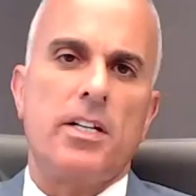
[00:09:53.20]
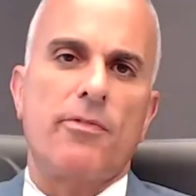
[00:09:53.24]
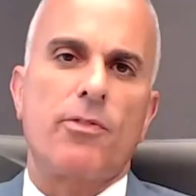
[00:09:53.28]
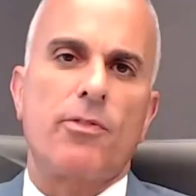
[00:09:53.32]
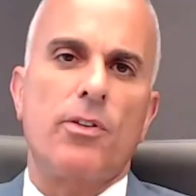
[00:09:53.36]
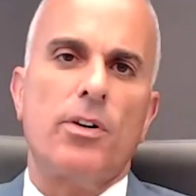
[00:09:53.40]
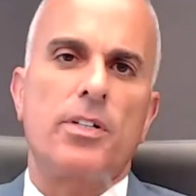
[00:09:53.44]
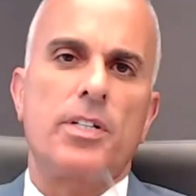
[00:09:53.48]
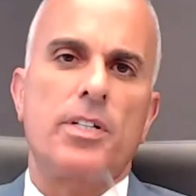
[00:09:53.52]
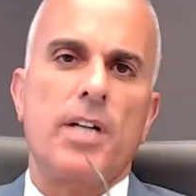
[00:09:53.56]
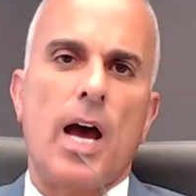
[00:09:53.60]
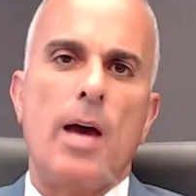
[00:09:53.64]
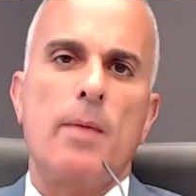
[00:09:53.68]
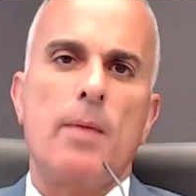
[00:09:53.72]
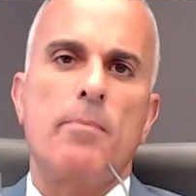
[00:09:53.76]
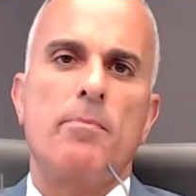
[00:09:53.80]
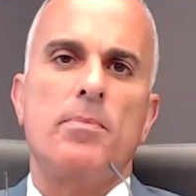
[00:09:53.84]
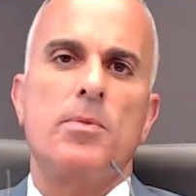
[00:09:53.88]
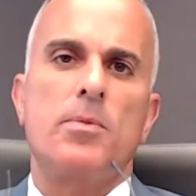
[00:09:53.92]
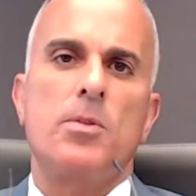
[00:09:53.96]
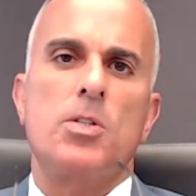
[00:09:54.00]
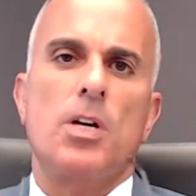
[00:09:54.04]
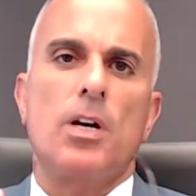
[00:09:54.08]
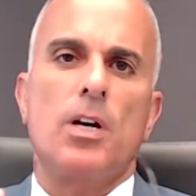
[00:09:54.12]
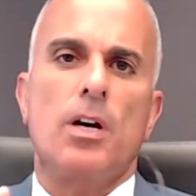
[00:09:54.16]
the different
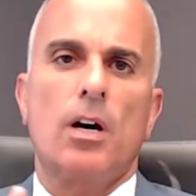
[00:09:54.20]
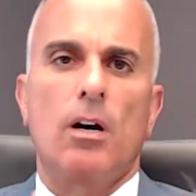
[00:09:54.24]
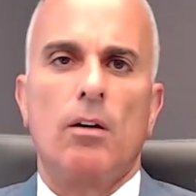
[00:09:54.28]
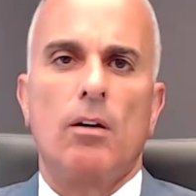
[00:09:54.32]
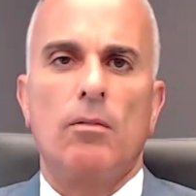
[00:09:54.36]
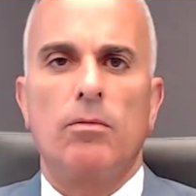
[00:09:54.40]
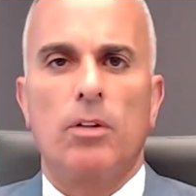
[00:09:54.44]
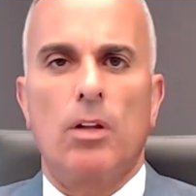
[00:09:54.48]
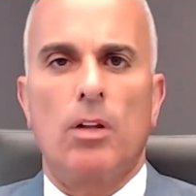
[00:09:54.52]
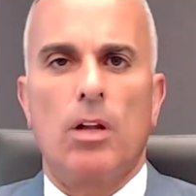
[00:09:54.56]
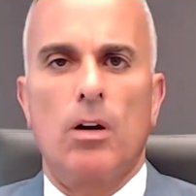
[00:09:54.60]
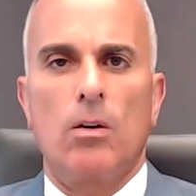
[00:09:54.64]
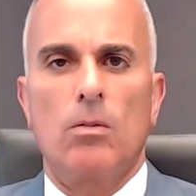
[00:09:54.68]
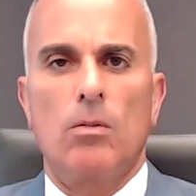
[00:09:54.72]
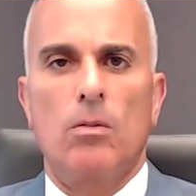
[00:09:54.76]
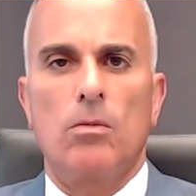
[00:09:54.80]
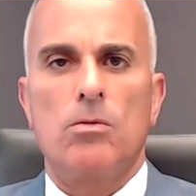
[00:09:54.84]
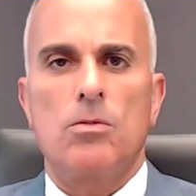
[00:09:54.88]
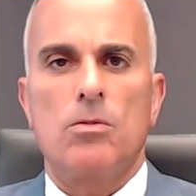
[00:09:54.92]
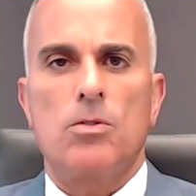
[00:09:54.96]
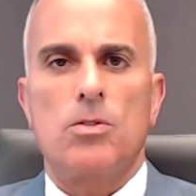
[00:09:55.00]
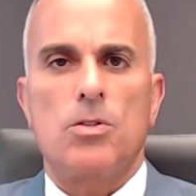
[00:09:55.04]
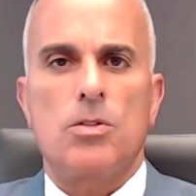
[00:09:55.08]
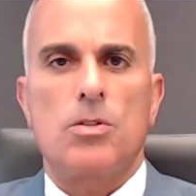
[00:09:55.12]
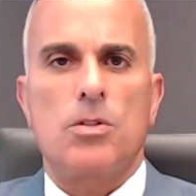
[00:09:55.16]
types of
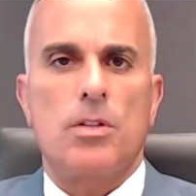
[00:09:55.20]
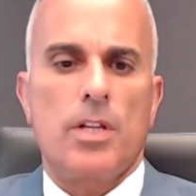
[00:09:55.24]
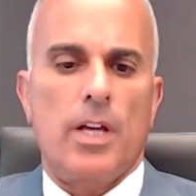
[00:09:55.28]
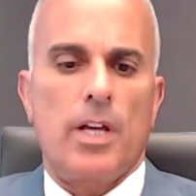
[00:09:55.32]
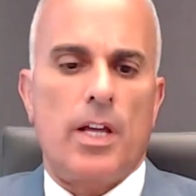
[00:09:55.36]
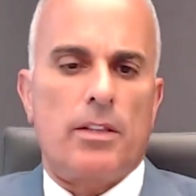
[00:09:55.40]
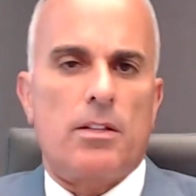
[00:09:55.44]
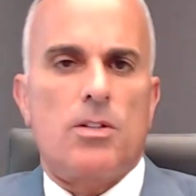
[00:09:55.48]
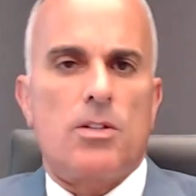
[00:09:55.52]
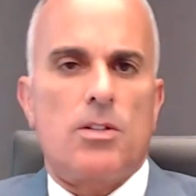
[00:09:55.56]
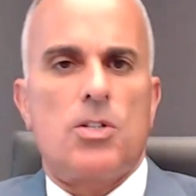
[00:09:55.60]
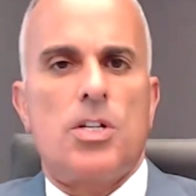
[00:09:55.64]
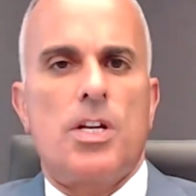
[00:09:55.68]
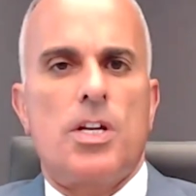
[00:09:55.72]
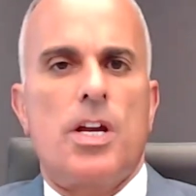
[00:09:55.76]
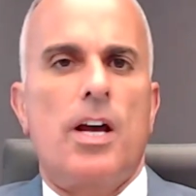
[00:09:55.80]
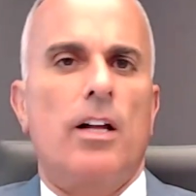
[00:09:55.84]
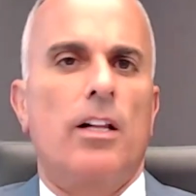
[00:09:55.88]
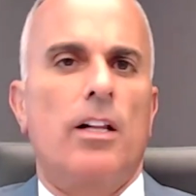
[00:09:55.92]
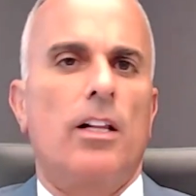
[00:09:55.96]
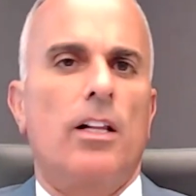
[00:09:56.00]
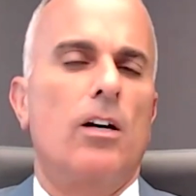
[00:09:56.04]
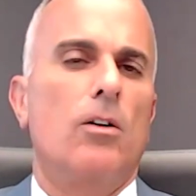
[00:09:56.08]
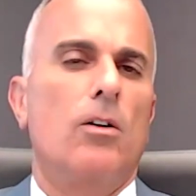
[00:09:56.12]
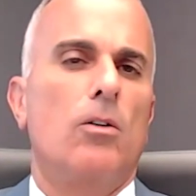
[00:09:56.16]
loans that the
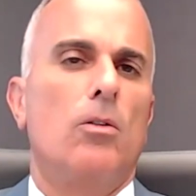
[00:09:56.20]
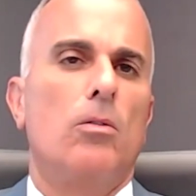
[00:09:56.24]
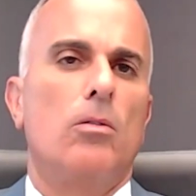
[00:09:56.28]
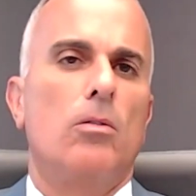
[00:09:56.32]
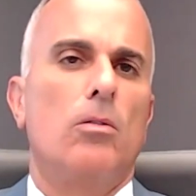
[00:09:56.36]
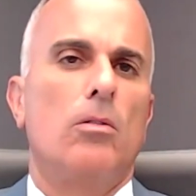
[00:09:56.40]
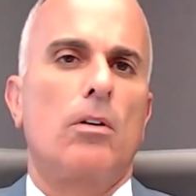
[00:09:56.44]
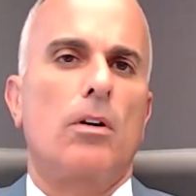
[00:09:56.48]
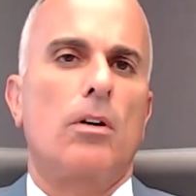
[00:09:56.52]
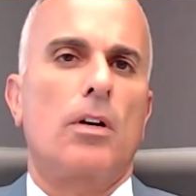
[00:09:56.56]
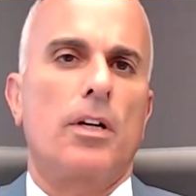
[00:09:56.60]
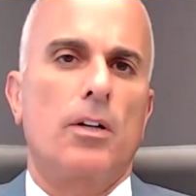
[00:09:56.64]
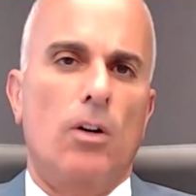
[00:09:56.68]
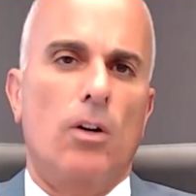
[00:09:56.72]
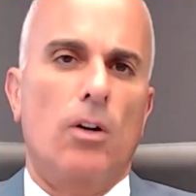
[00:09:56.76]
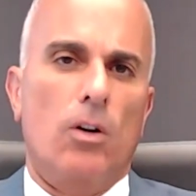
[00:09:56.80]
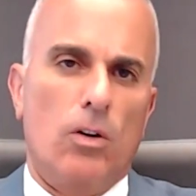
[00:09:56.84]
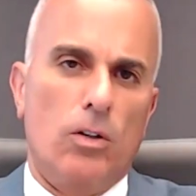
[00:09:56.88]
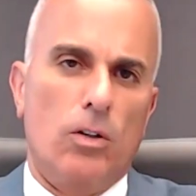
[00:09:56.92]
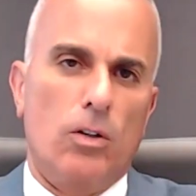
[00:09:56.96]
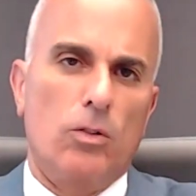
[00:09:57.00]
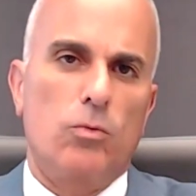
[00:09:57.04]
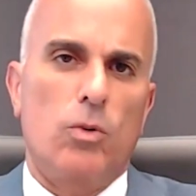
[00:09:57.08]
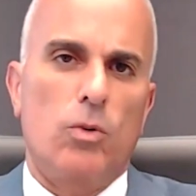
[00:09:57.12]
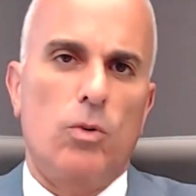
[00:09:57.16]
CLO can
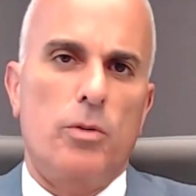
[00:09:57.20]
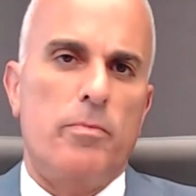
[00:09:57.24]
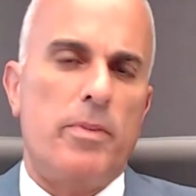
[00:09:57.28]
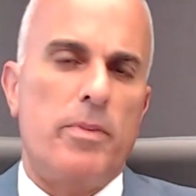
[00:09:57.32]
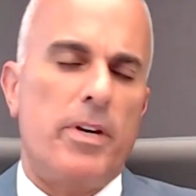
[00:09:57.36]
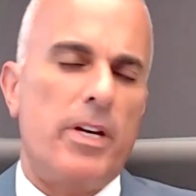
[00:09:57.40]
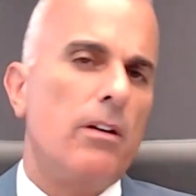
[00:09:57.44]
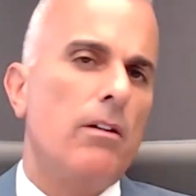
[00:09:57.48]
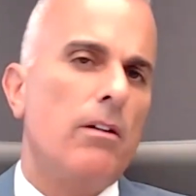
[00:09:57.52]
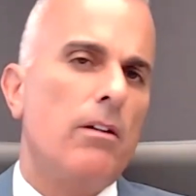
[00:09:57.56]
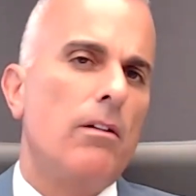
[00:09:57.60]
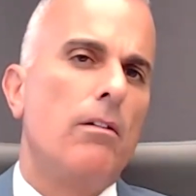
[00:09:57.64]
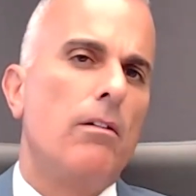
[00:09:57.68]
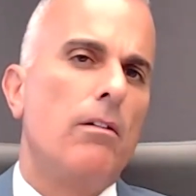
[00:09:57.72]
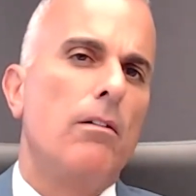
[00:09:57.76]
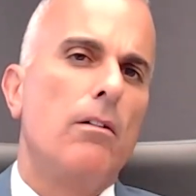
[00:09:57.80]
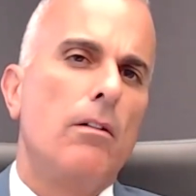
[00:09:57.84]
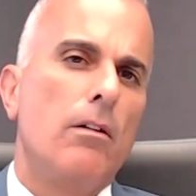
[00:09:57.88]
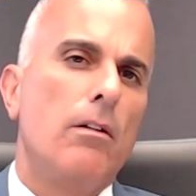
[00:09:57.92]
hold would be?